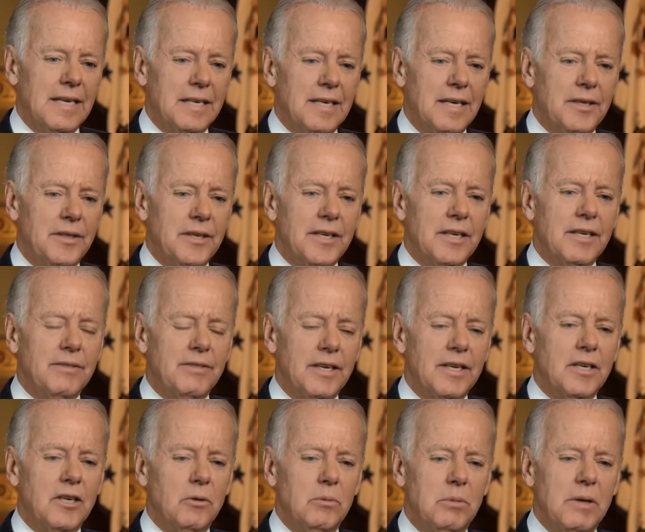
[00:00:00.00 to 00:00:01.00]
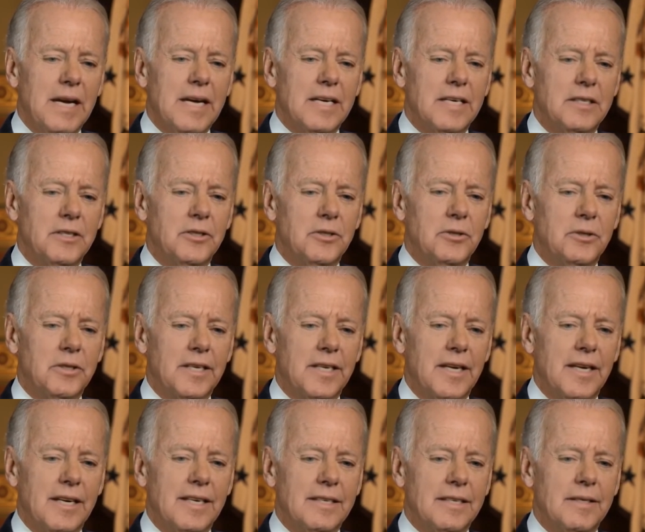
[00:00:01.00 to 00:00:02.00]
think if they could go back and do it
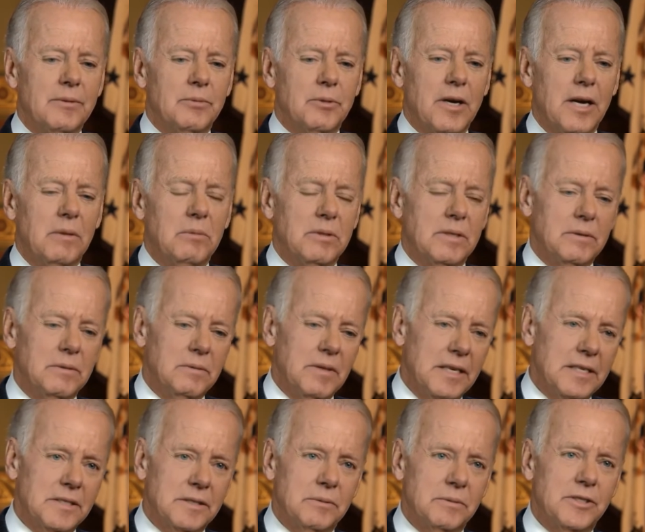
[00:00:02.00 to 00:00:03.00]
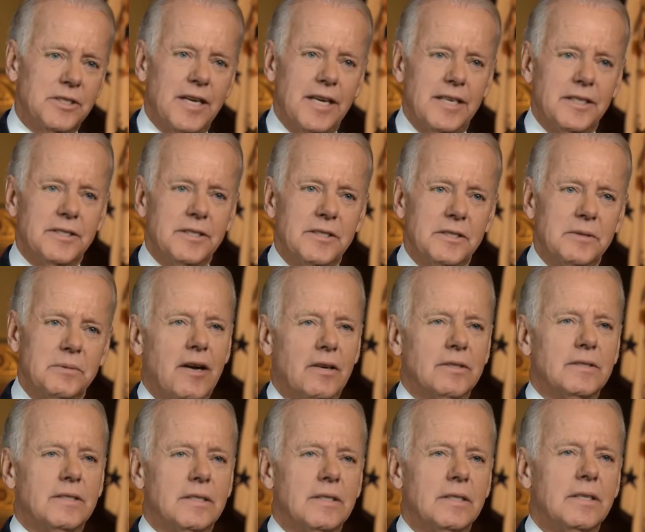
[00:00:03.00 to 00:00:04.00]
again, they'd probably make some changes.
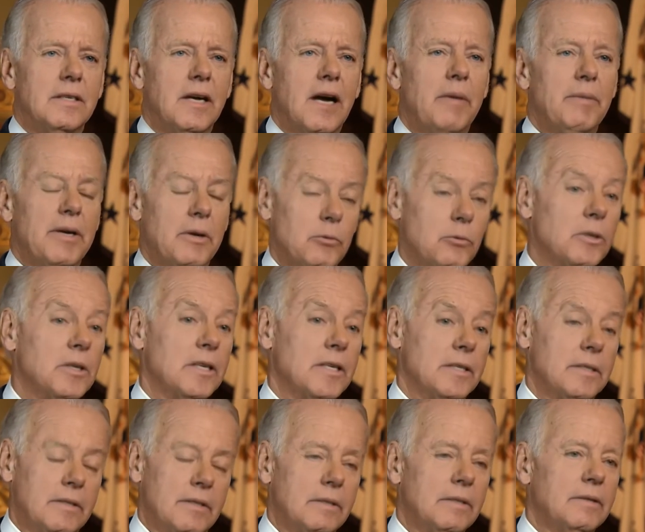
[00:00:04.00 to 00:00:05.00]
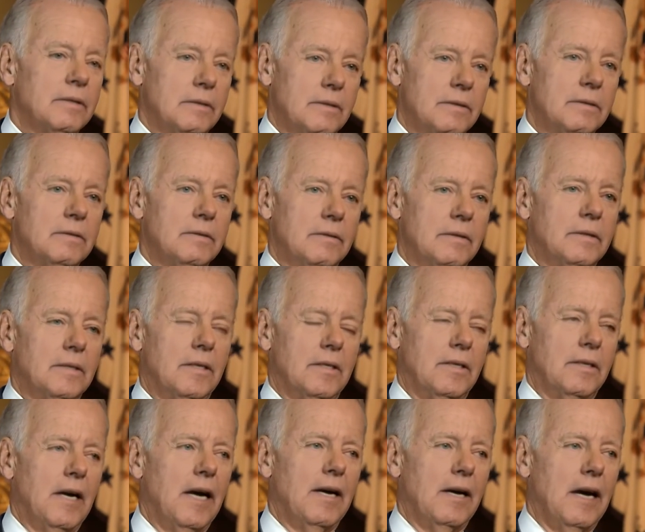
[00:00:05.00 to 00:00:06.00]
I mean, it really.
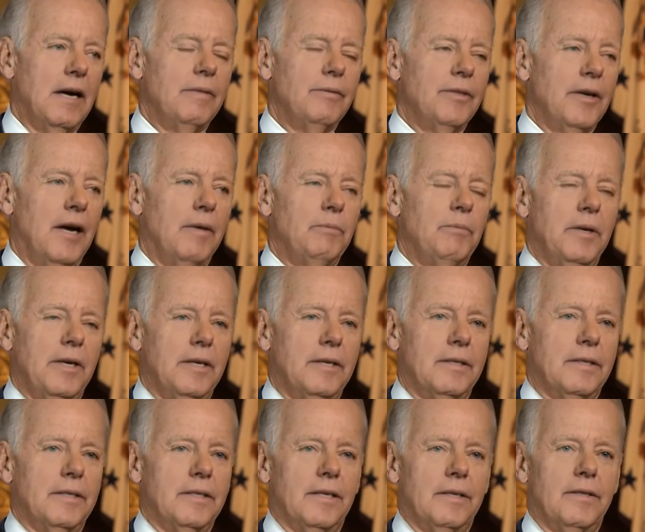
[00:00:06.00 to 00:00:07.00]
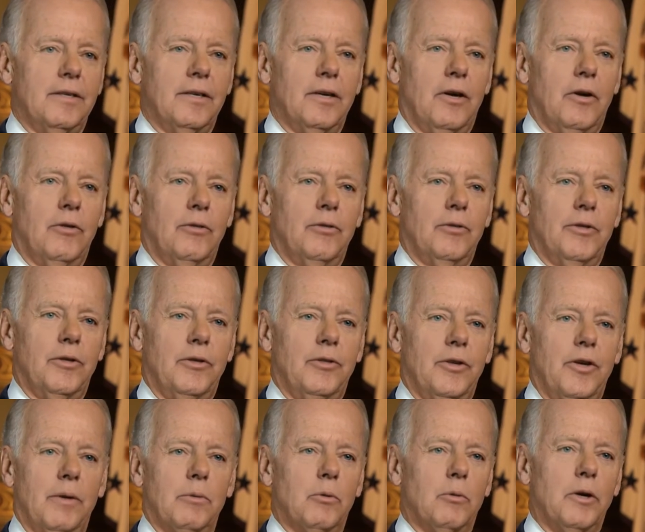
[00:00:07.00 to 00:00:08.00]
I've not been the
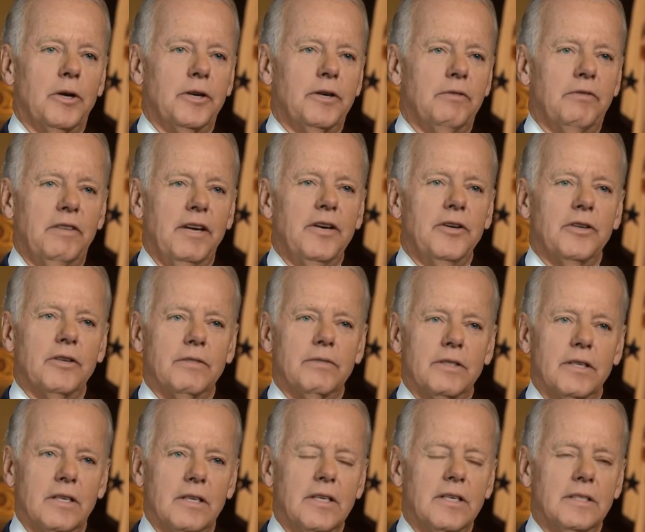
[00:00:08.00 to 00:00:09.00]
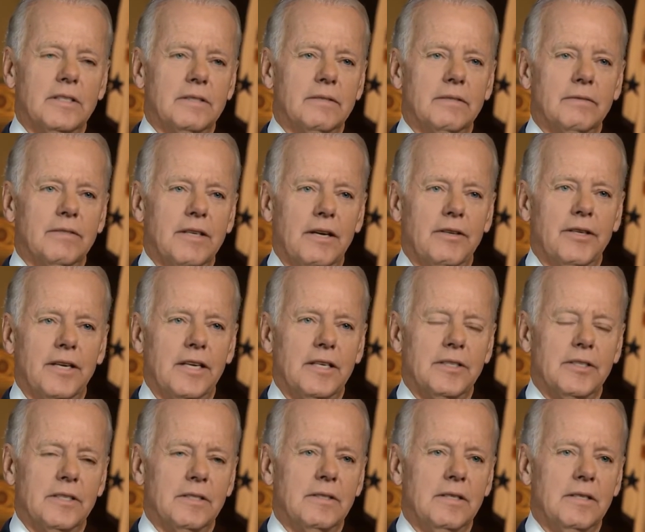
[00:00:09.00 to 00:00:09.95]
number one defender of the Clinton Foundation,